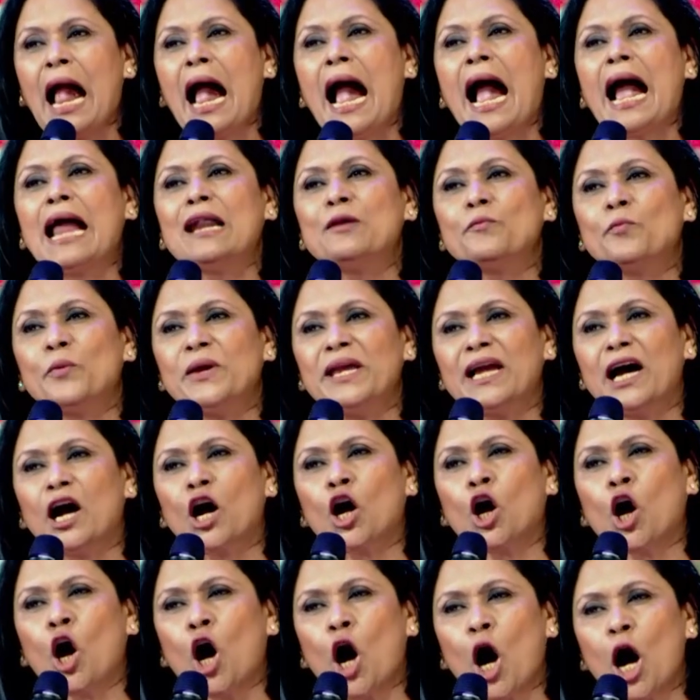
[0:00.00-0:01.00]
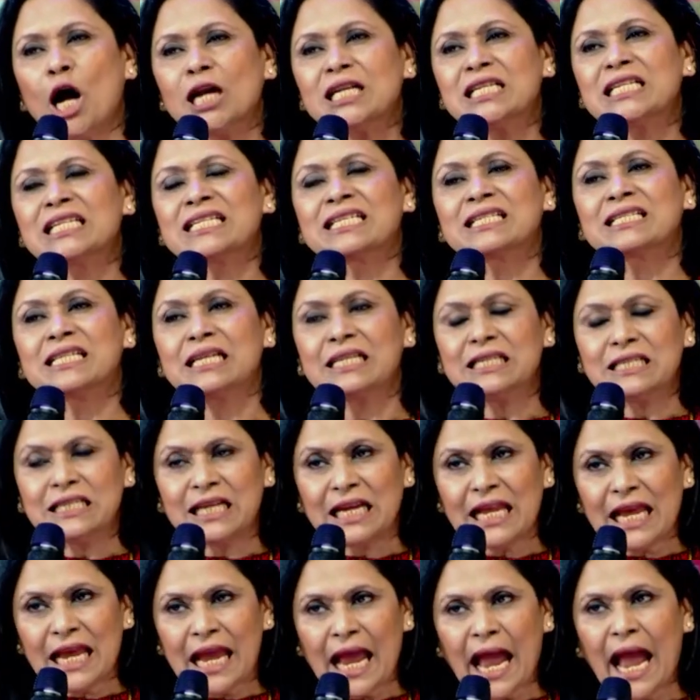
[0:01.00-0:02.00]
and we are
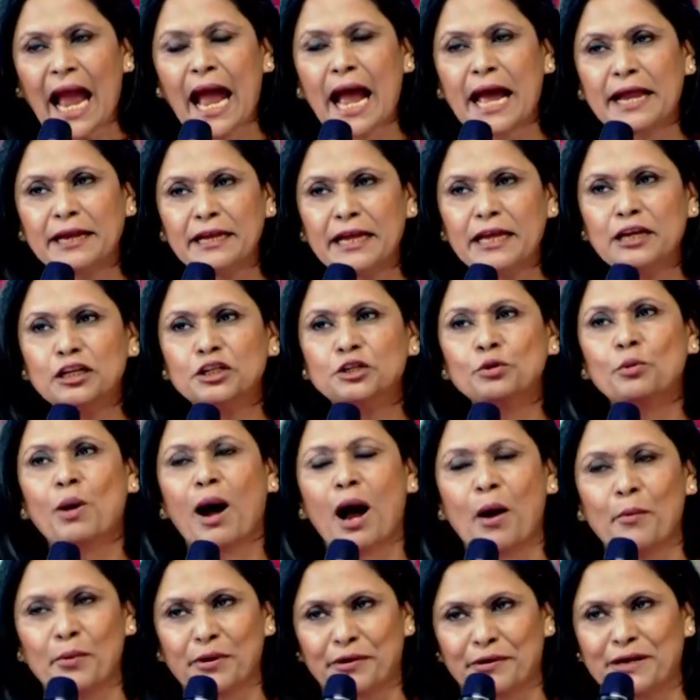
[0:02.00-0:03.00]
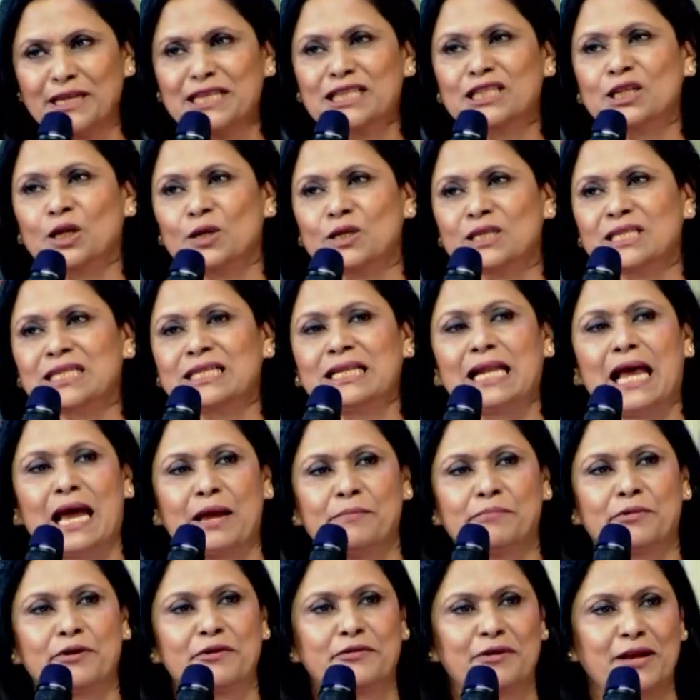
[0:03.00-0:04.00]
constantly adding to our resource
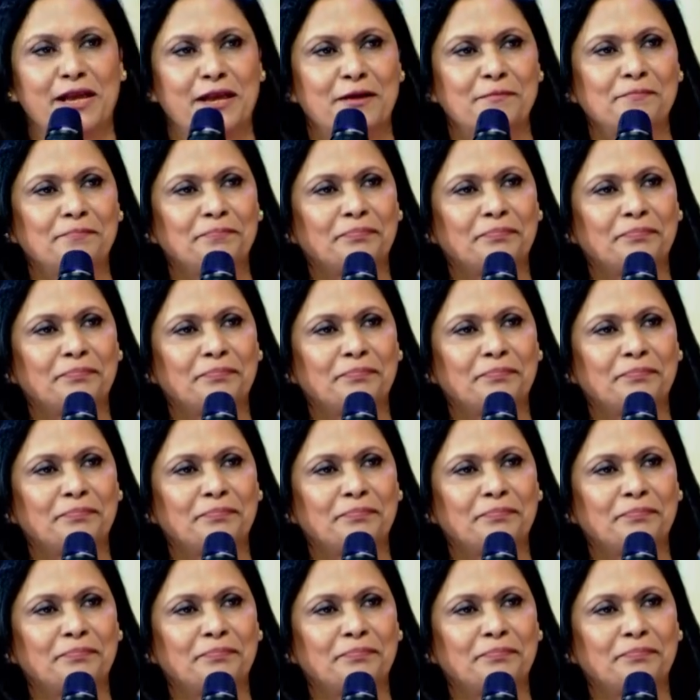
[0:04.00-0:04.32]
library.